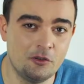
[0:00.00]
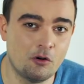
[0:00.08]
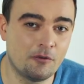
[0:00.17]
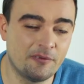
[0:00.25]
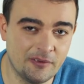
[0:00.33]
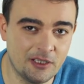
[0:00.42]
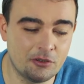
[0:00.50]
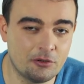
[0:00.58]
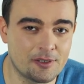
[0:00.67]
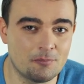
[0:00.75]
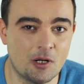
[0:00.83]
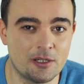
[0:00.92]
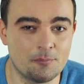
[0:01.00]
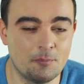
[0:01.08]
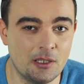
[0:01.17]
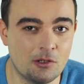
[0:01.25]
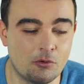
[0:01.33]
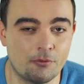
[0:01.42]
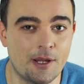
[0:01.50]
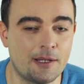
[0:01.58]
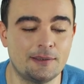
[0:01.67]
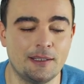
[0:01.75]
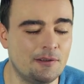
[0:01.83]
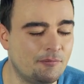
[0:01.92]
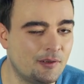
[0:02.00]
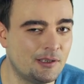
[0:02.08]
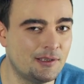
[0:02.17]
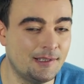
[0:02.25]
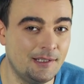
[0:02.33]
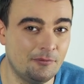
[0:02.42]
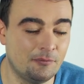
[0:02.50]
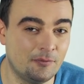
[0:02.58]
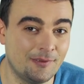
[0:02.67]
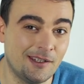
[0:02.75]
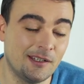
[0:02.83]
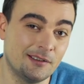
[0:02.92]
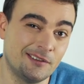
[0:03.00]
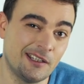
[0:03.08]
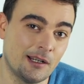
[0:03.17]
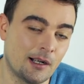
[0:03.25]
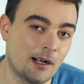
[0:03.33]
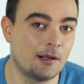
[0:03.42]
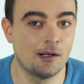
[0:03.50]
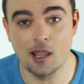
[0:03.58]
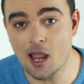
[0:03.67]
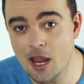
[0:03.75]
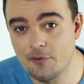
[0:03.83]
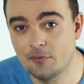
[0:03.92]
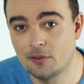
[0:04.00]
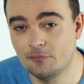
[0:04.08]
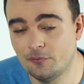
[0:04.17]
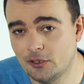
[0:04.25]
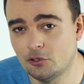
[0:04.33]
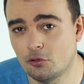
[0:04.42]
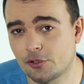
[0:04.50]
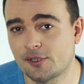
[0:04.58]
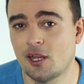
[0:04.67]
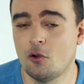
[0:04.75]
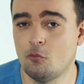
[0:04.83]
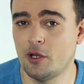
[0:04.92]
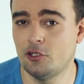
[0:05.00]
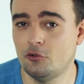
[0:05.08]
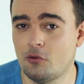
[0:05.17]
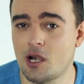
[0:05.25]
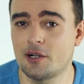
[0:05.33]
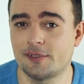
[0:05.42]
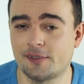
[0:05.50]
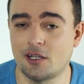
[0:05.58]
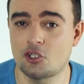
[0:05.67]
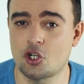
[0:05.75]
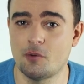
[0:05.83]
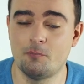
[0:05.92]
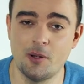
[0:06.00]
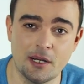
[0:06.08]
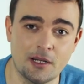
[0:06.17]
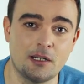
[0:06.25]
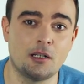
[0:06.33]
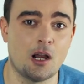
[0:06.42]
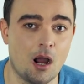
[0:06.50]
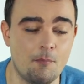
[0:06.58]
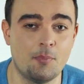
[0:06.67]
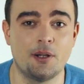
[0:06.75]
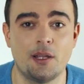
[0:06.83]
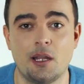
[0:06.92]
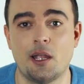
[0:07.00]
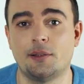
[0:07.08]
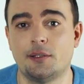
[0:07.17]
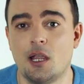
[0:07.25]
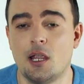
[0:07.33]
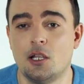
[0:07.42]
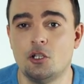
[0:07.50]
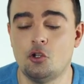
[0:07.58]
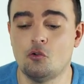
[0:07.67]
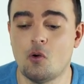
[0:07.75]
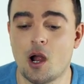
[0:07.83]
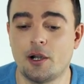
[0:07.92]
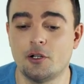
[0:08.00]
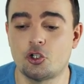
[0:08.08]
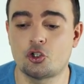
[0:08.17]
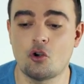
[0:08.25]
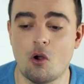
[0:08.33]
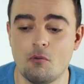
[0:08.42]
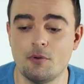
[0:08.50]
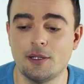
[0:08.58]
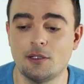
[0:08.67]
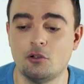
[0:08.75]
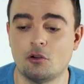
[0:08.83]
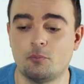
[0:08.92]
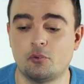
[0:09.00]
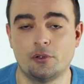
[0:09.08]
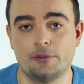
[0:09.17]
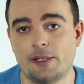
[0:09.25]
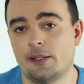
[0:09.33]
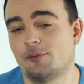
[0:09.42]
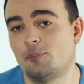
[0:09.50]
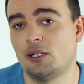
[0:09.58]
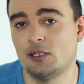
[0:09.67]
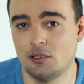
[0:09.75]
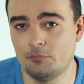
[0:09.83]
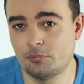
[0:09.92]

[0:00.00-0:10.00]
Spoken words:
Your videos must be correct, even if they are live videos. When you are such a big company and you are showing your product as being a